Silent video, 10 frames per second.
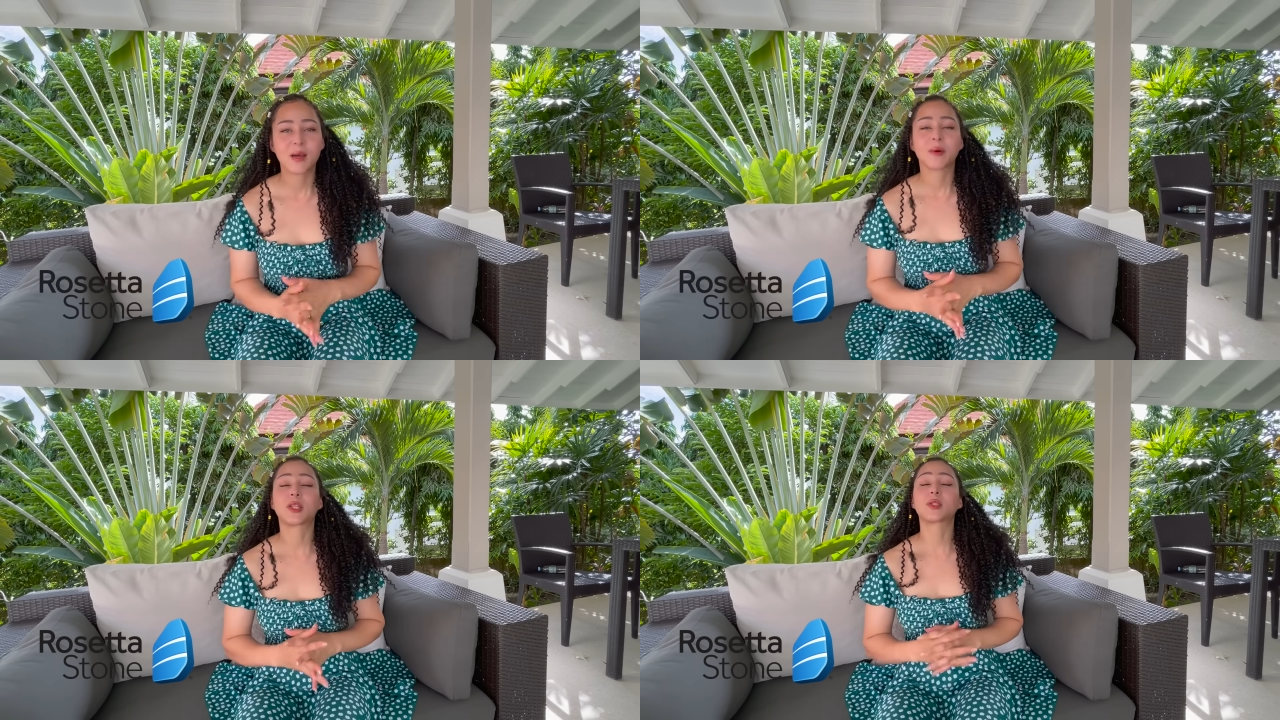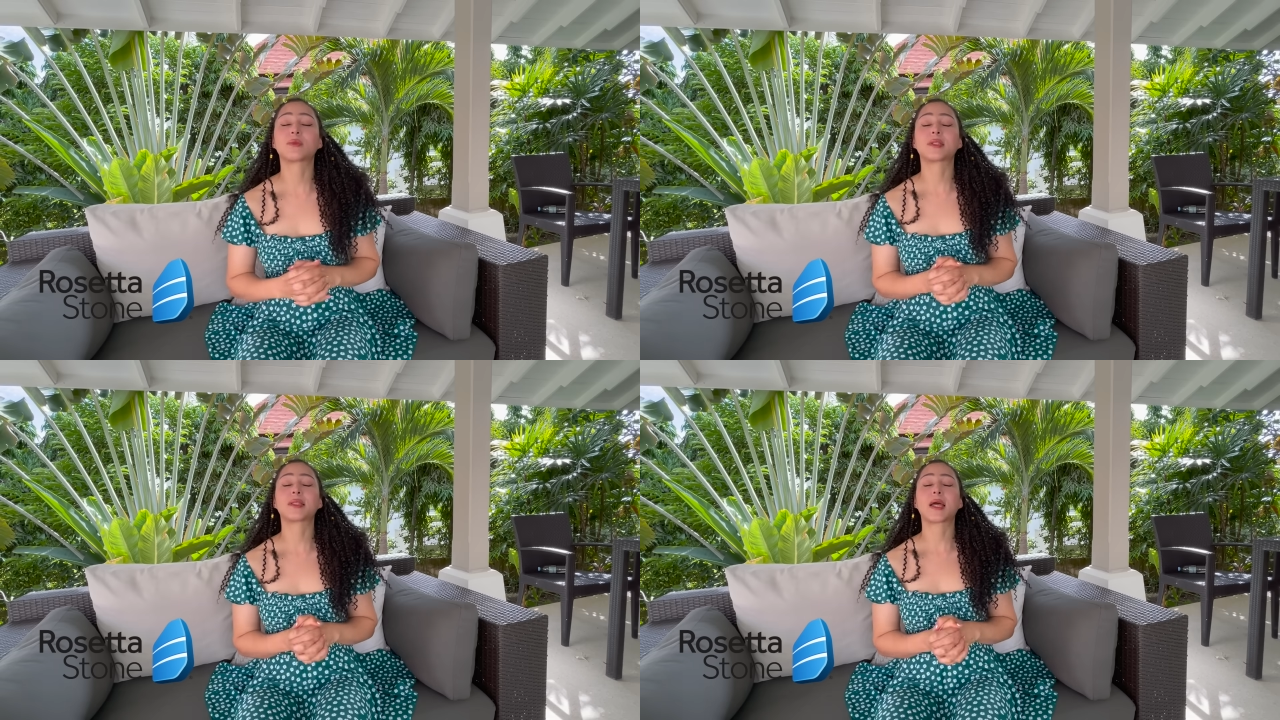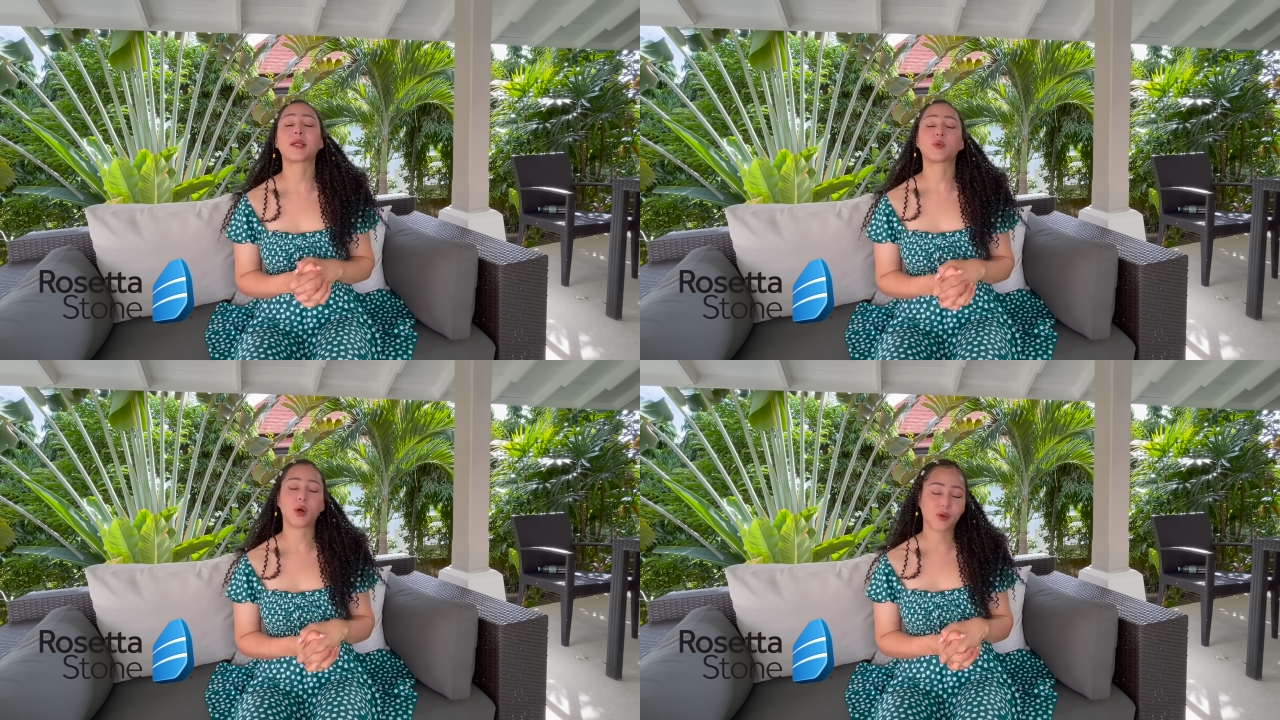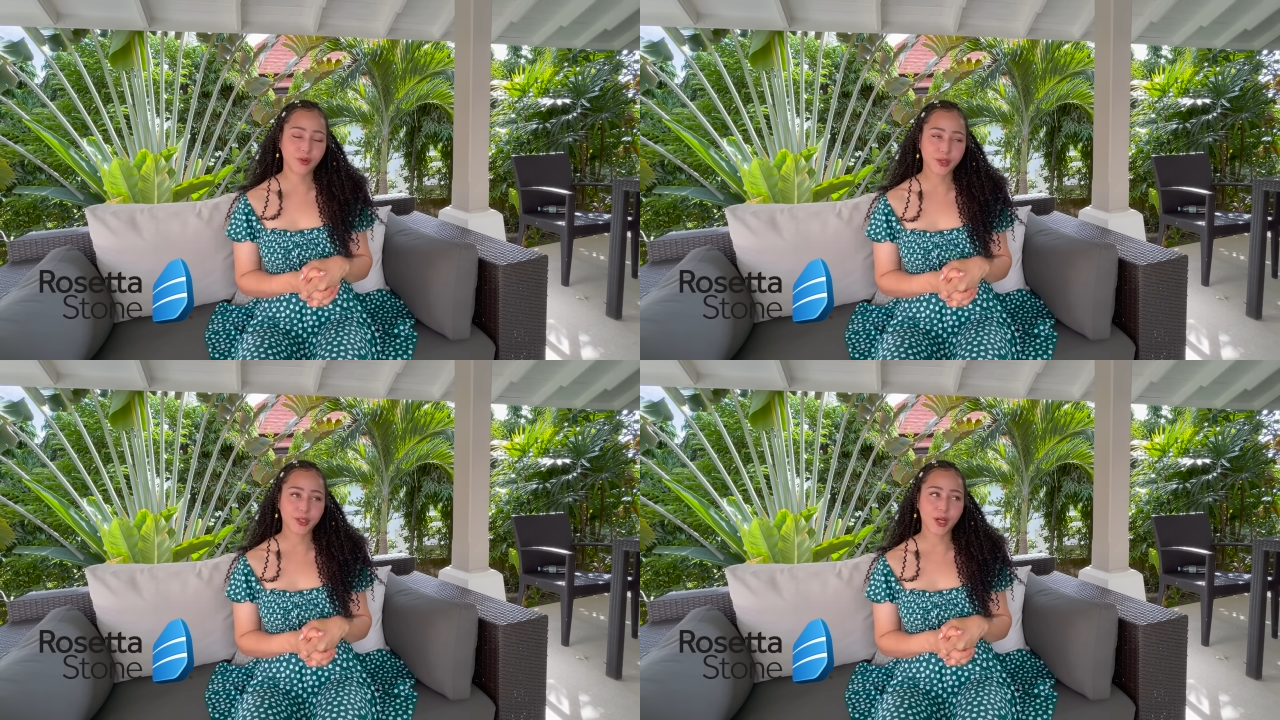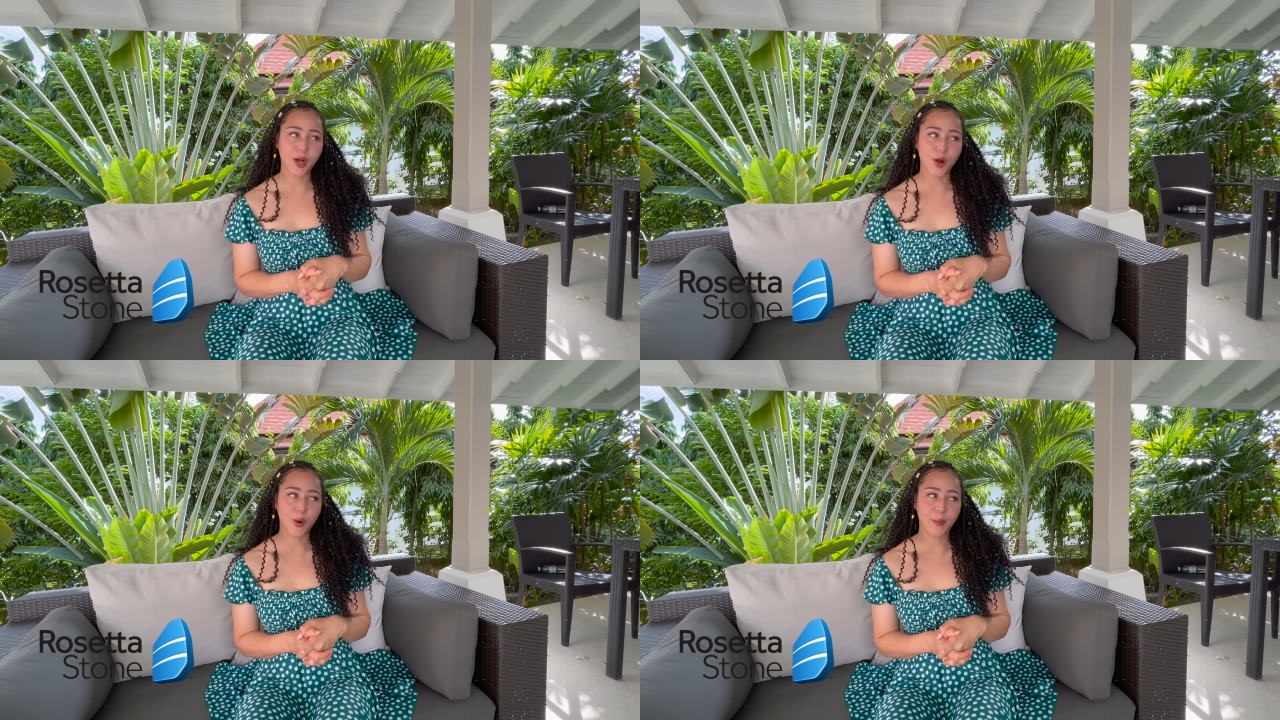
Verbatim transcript: But this was like 12 years ago